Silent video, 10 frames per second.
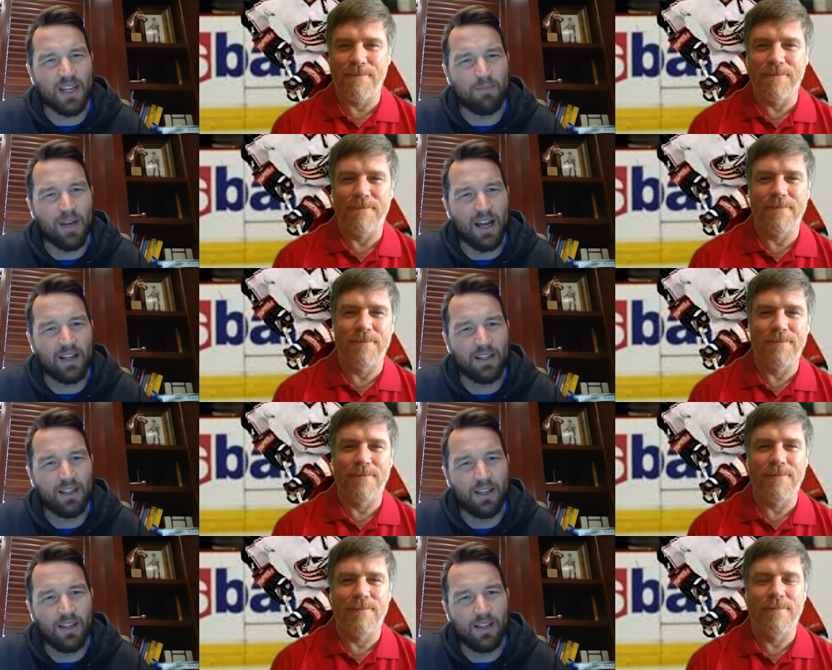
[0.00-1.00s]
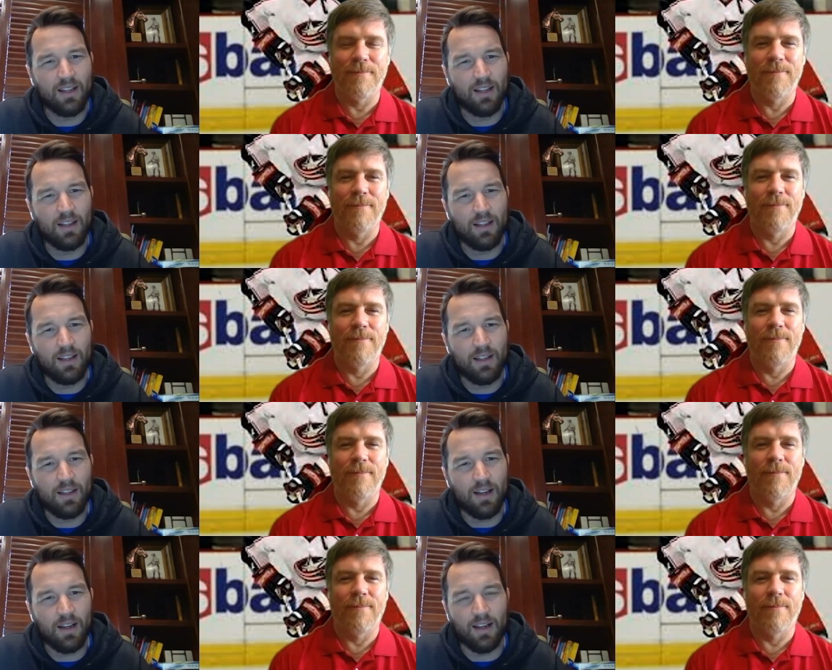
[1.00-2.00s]
Speaker 1: game back.
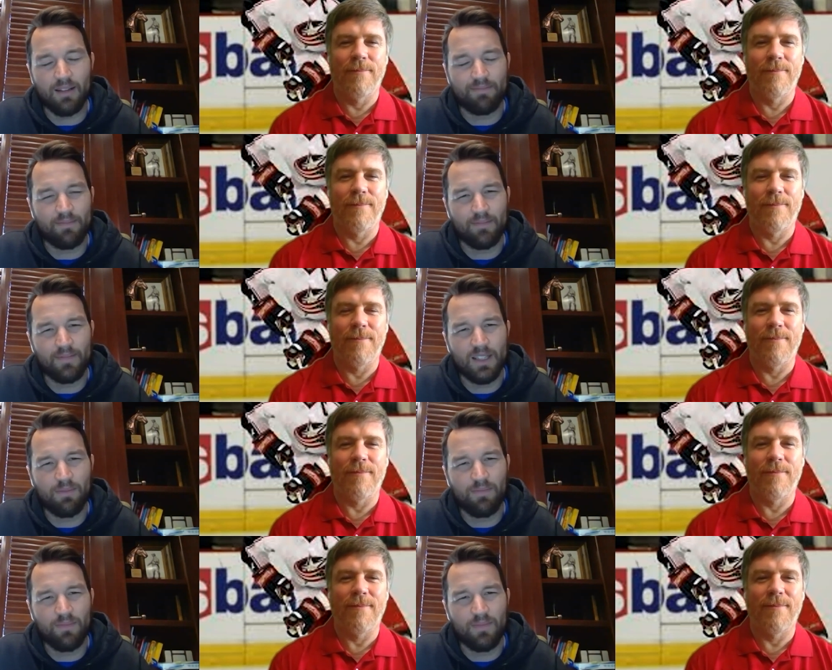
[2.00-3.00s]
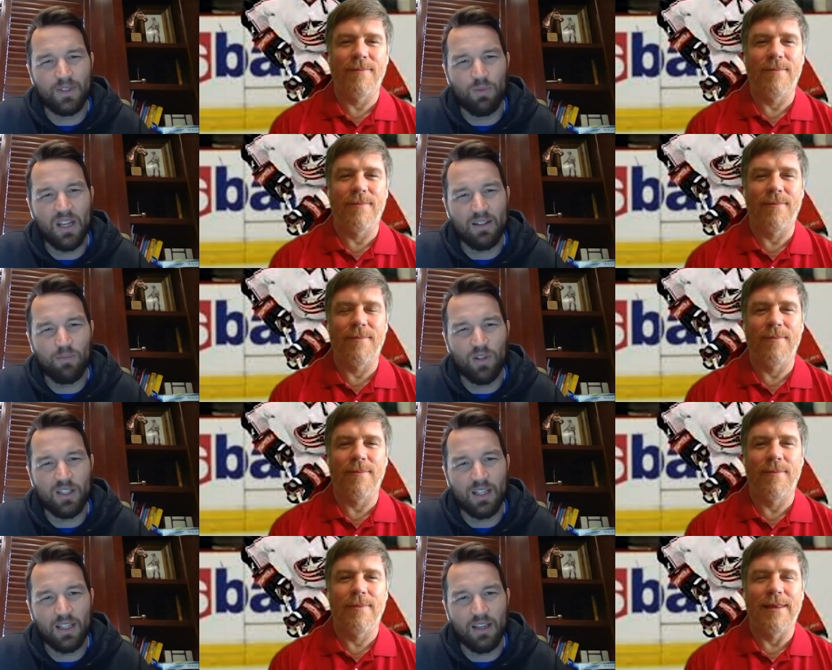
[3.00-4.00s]
I, I did. Did we end up
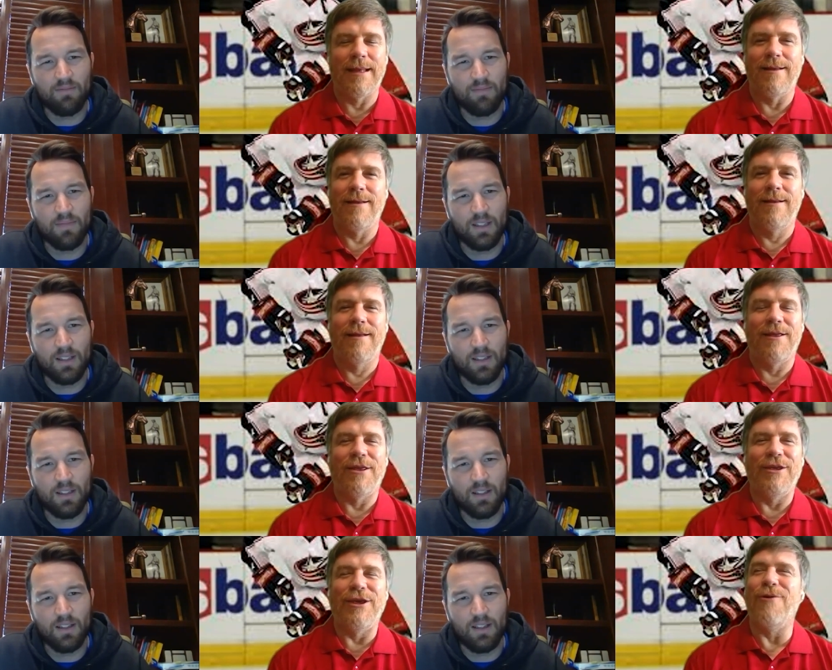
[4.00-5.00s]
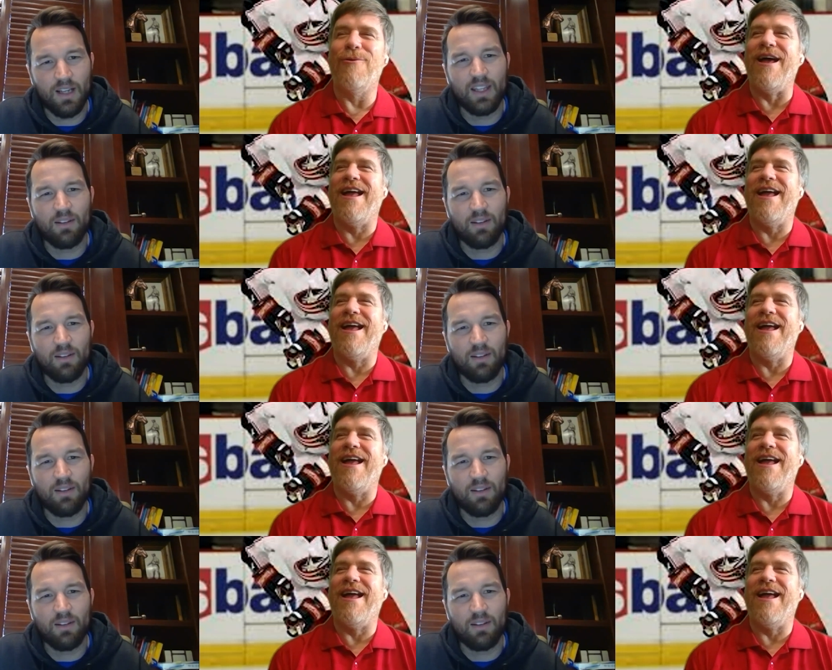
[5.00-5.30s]
winning that game?
Speaker 2: You know, I, think,